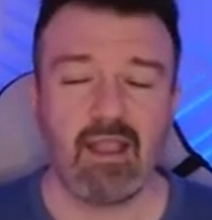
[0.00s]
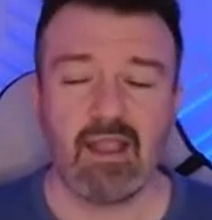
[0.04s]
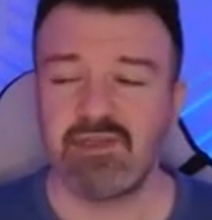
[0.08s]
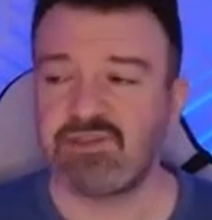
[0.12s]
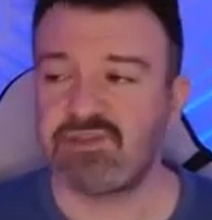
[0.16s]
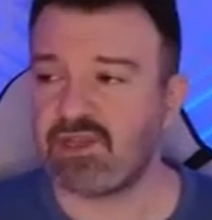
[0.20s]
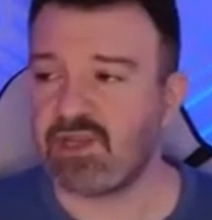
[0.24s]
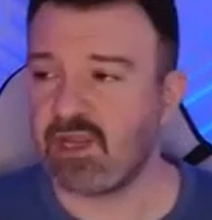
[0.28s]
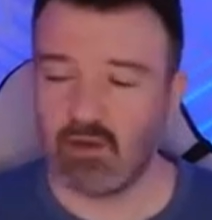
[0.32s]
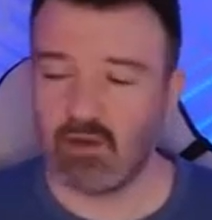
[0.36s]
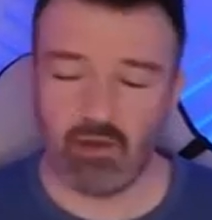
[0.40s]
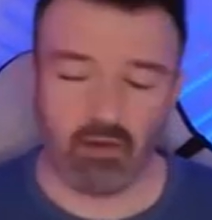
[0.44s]

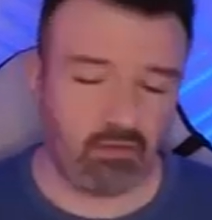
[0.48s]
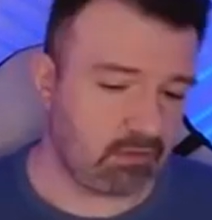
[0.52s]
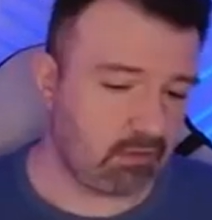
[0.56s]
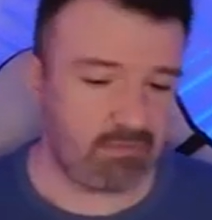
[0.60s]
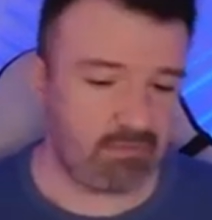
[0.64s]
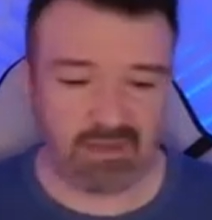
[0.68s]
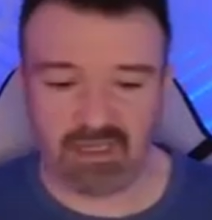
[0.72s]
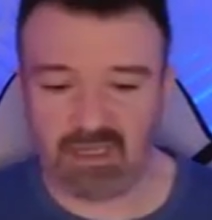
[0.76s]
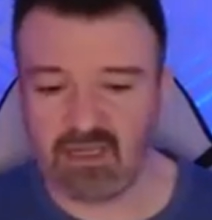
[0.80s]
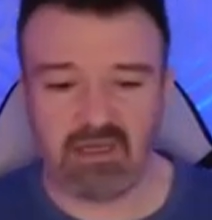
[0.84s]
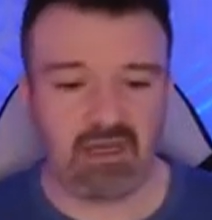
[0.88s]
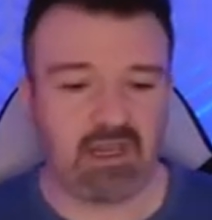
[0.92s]
and say, oh,
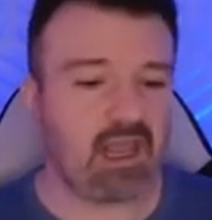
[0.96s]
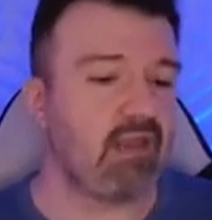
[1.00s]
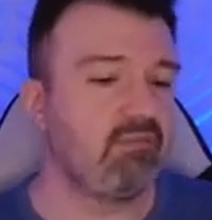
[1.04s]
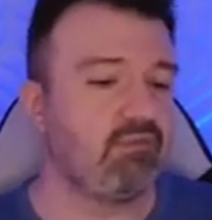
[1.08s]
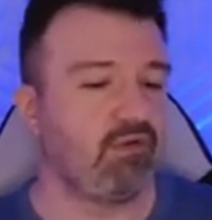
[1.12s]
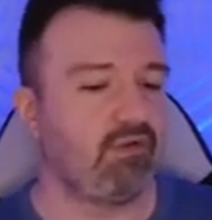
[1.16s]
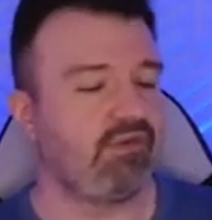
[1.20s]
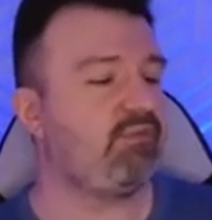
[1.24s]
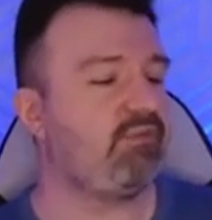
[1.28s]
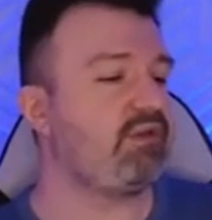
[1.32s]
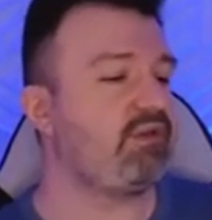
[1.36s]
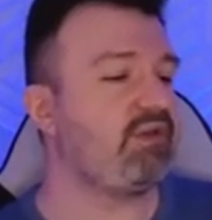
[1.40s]
let me
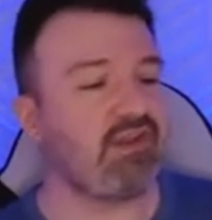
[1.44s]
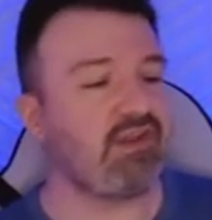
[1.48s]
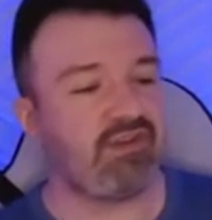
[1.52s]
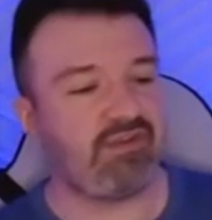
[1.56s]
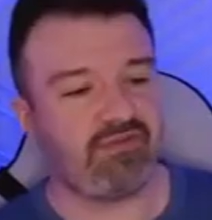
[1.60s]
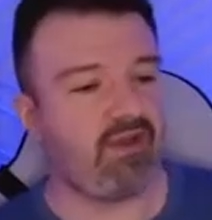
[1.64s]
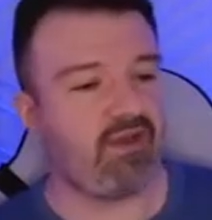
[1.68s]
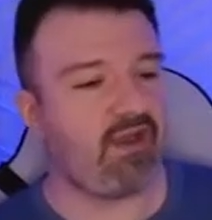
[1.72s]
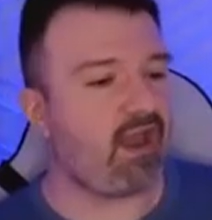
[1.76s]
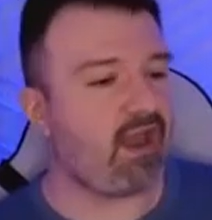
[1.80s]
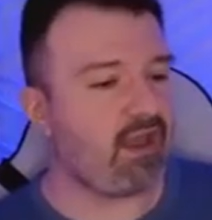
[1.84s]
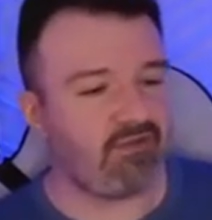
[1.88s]
enable the
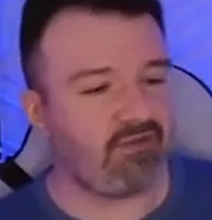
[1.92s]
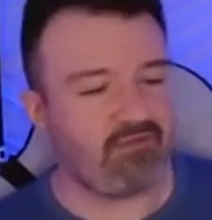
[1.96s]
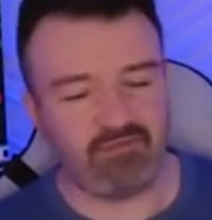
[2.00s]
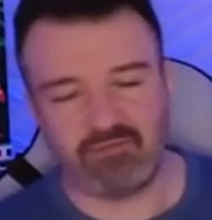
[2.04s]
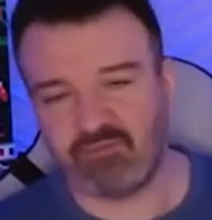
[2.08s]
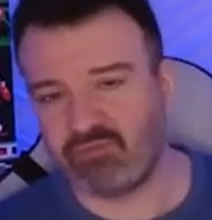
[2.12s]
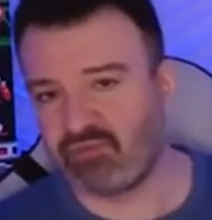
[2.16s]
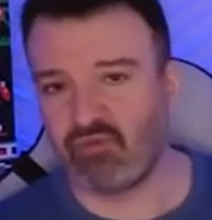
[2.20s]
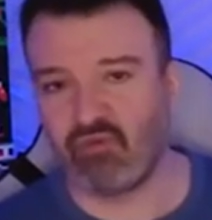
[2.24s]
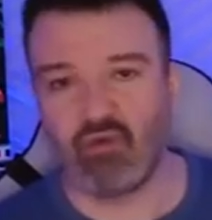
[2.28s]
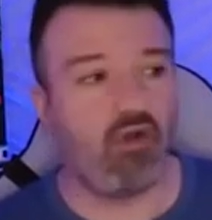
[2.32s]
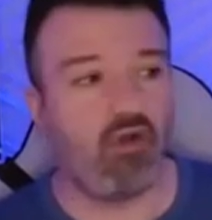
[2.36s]

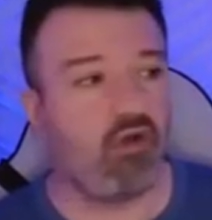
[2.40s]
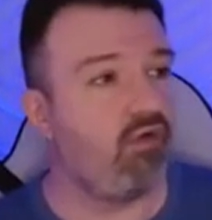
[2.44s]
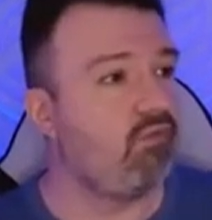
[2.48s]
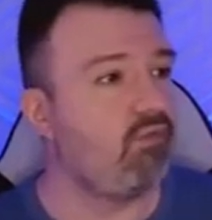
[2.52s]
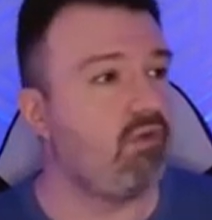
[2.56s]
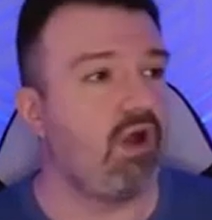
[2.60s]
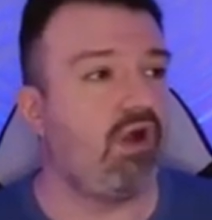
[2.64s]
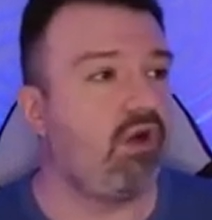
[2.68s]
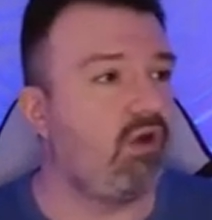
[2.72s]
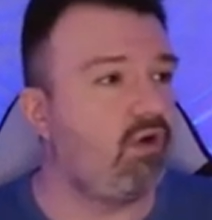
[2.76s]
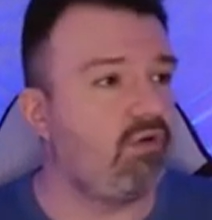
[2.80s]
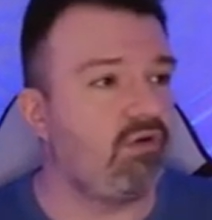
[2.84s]
PS5 Pro
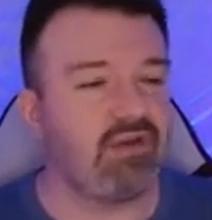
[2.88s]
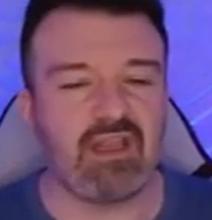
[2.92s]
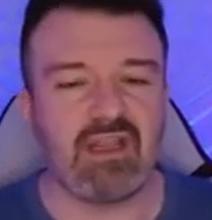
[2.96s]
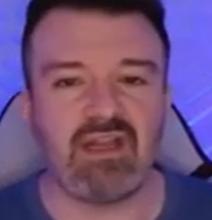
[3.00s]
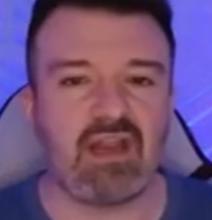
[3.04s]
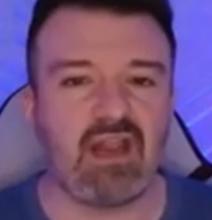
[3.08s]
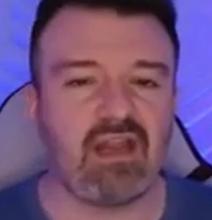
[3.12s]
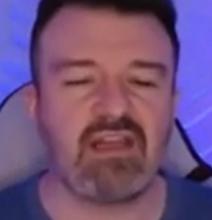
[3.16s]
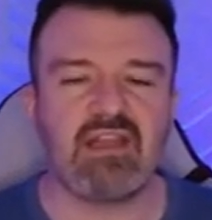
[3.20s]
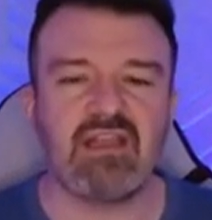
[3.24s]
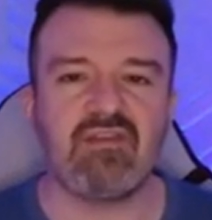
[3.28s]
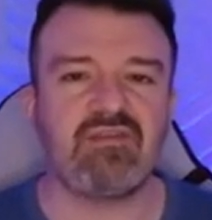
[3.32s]
mode
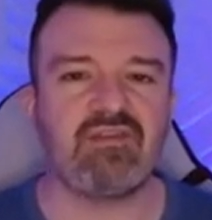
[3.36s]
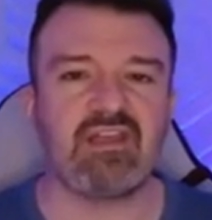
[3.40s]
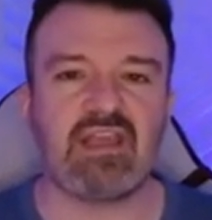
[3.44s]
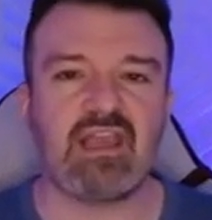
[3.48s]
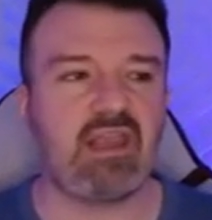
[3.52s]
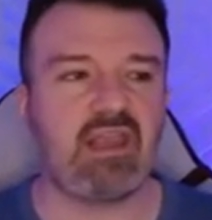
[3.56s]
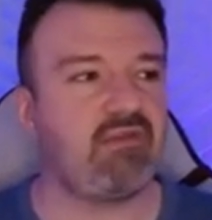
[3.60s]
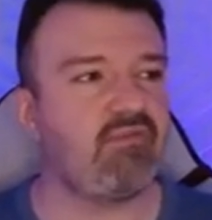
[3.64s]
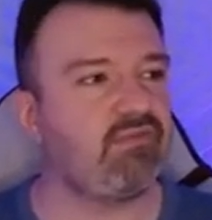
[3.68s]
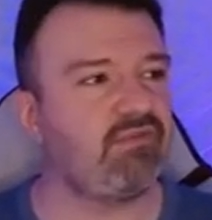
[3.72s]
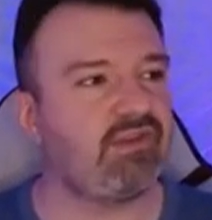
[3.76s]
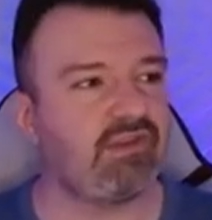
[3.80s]
in any of the
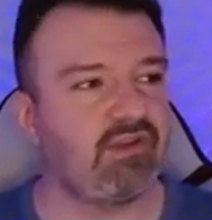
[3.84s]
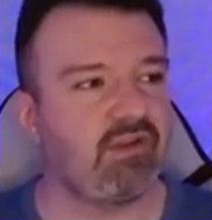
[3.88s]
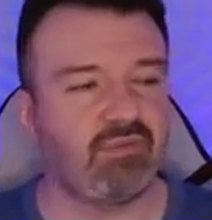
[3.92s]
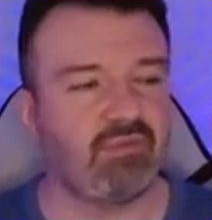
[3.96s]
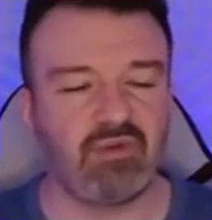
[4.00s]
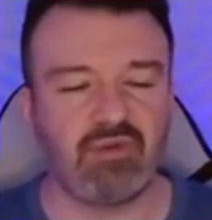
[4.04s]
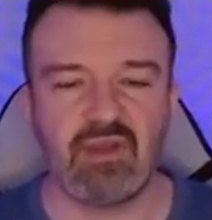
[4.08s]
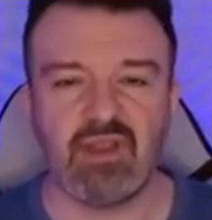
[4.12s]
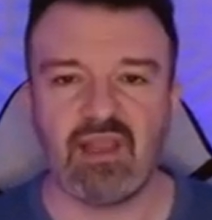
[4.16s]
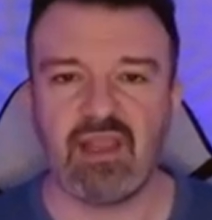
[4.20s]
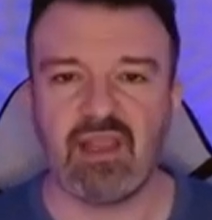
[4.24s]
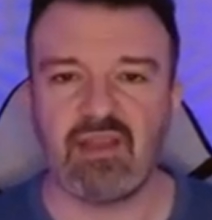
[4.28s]
games that
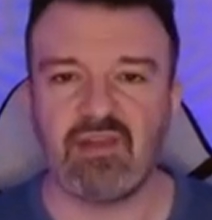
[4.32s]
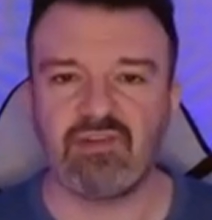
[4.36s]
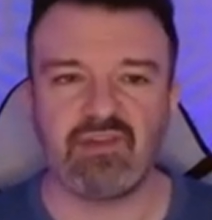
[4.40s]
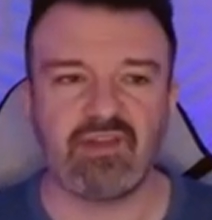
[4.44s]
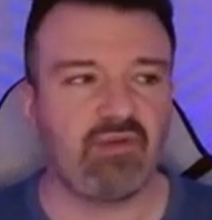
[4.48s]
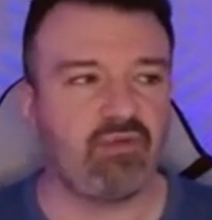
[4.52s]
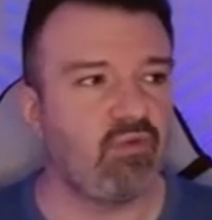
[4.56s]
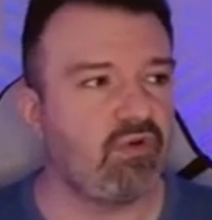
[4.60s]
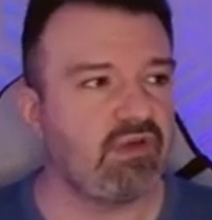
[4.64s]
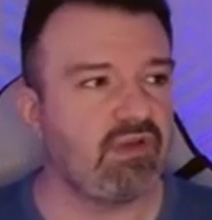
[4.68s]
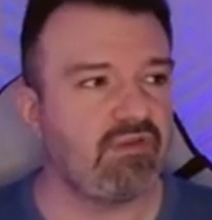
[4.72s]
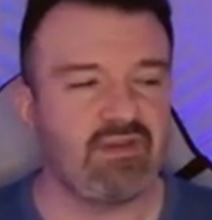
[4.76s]
they're playing,
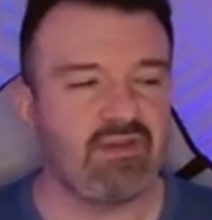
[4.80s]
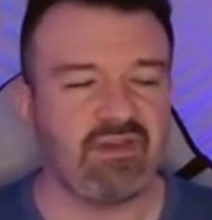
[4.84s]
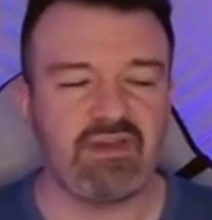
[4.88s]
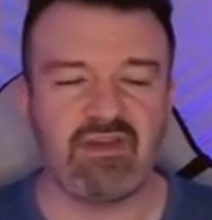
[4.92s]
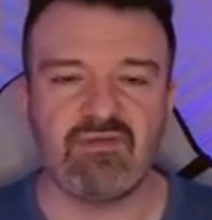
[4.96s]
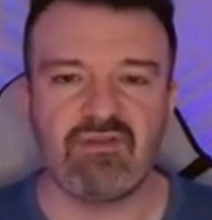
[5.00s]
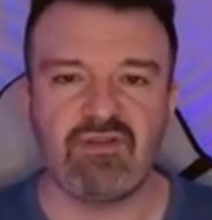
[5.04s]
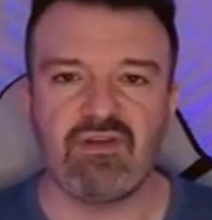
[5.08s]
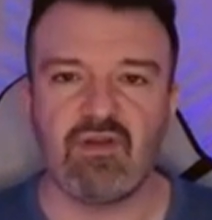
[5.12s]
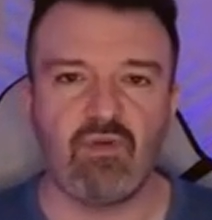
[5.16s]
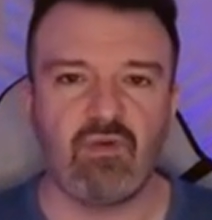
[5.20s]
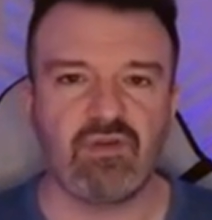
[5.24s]
so they won't
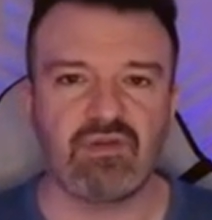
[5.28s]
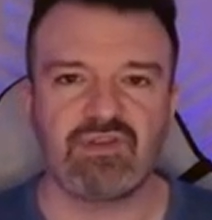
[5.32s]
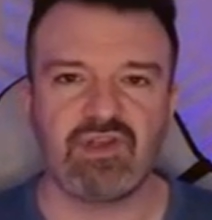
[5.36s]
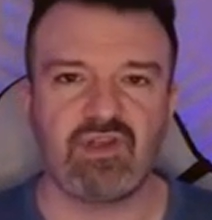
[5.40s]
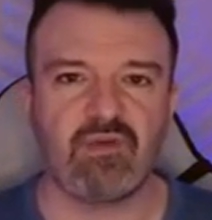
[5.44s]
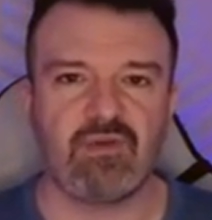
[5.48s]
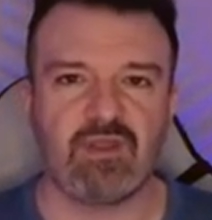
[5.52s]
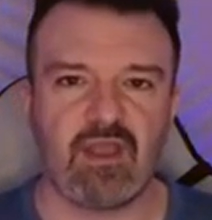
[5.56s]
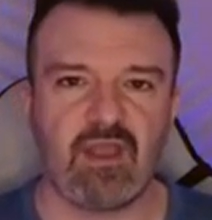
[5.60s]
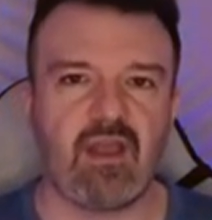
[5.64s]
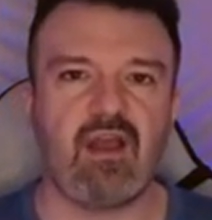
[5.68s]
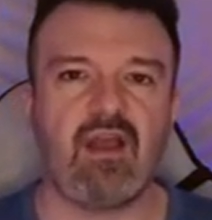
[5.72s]
even know what's
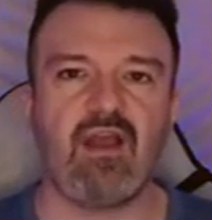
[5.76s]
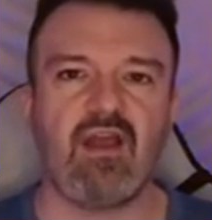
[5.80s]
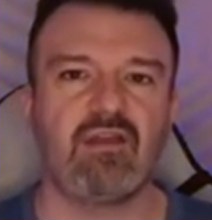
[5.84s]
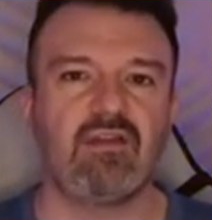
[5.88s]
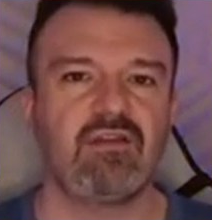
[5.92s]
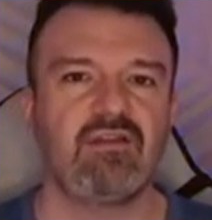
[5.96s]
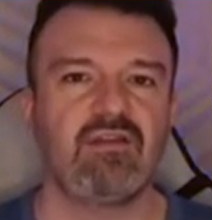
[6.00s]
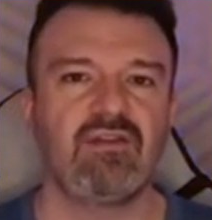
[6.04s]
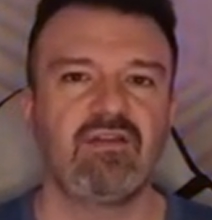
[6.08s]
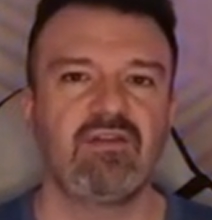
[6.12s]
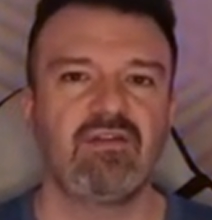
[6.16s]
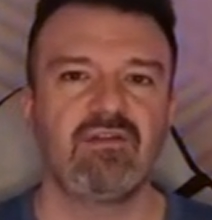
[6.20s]
going
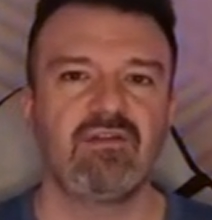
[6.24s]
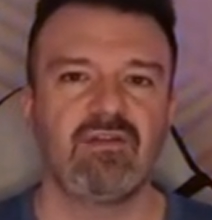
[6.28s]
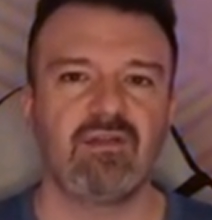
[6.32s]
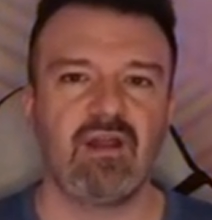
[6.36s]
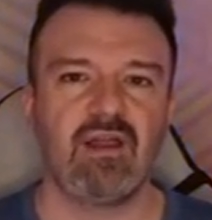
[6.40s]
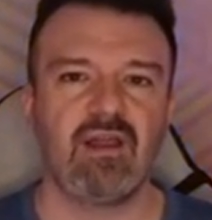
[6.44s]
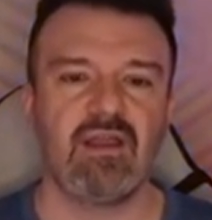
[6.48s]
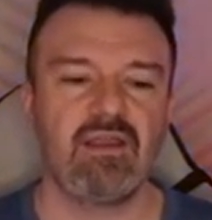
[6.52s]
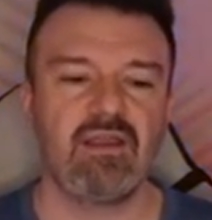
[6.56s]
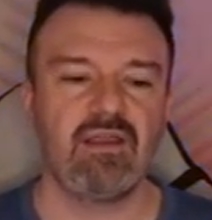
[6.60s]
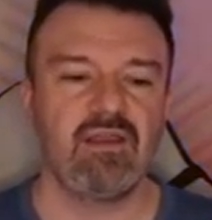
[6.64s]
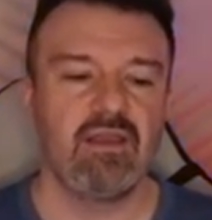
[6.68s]
on,
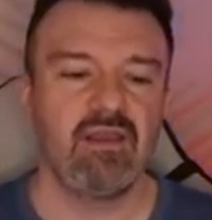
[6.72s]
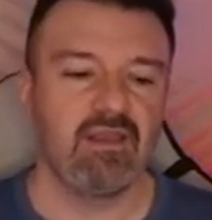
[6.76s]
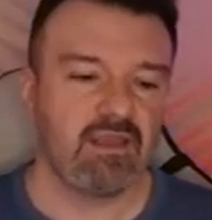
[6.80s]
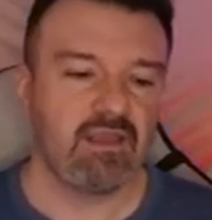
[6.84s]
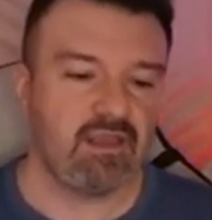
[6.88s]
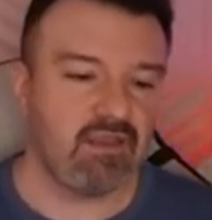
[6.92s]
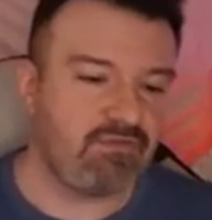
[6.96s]
right?